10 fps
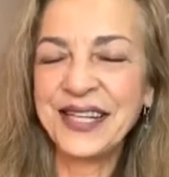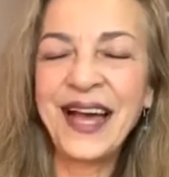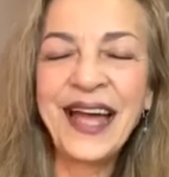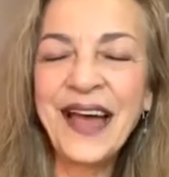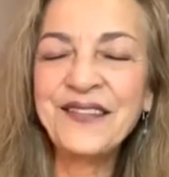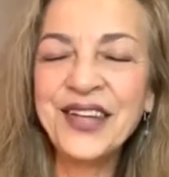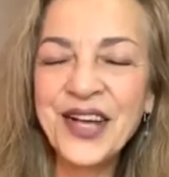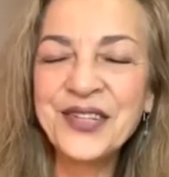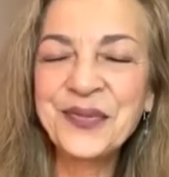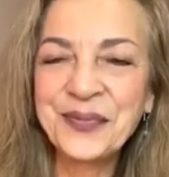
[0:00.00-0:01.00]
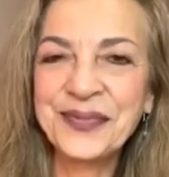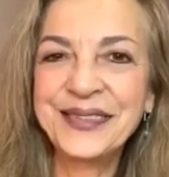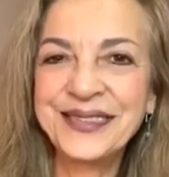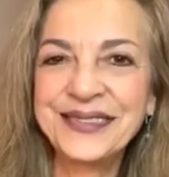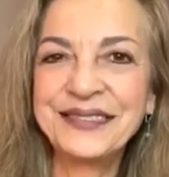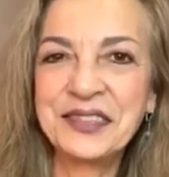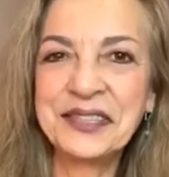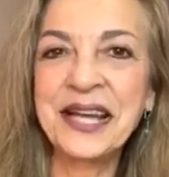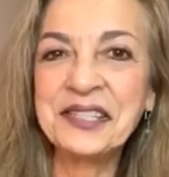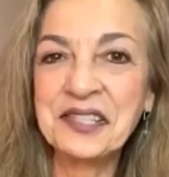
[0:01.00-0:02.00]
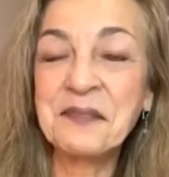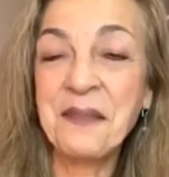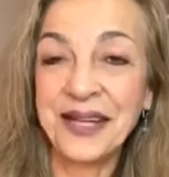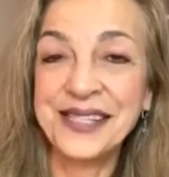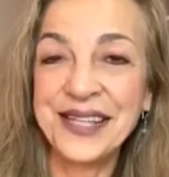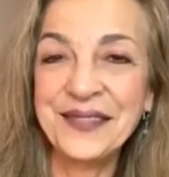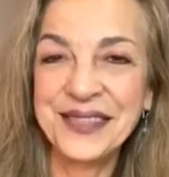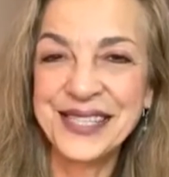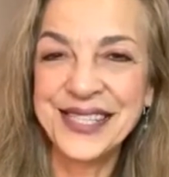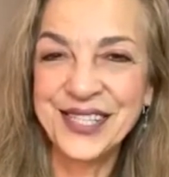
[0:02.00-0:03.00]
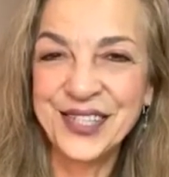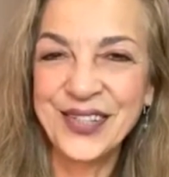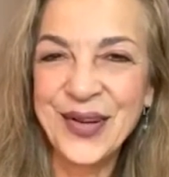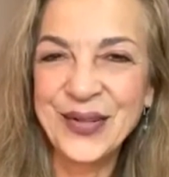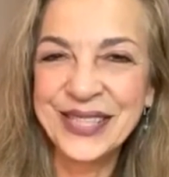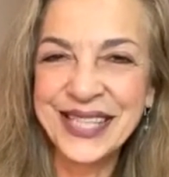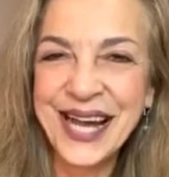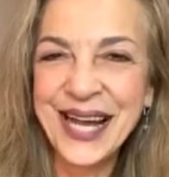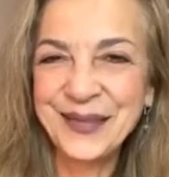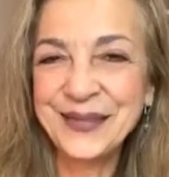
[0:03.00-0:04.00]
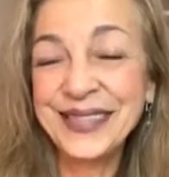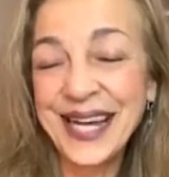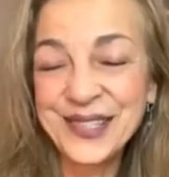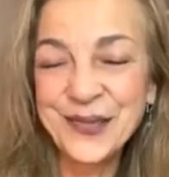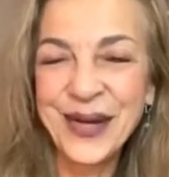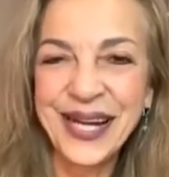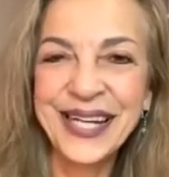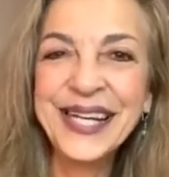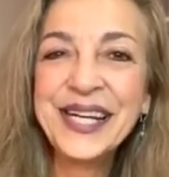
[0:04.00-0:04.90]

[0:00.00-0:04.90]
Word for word: I have not texted myself in such a long time, that's why.